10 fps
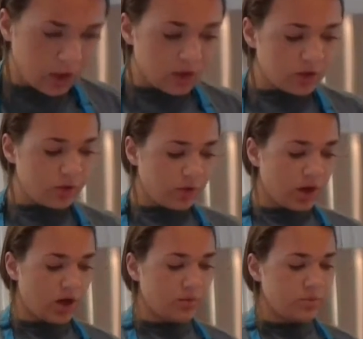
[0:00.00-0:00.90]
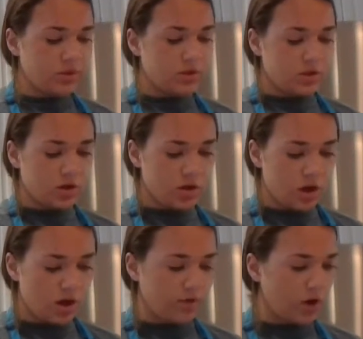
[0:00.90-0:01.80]
2 cups
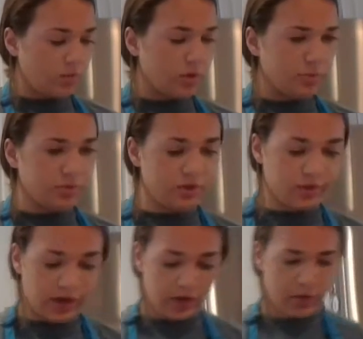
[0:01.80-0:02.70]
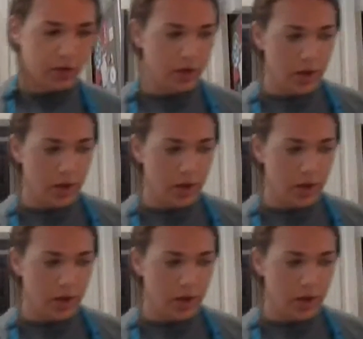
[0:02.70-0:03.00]
of all-purpose flour,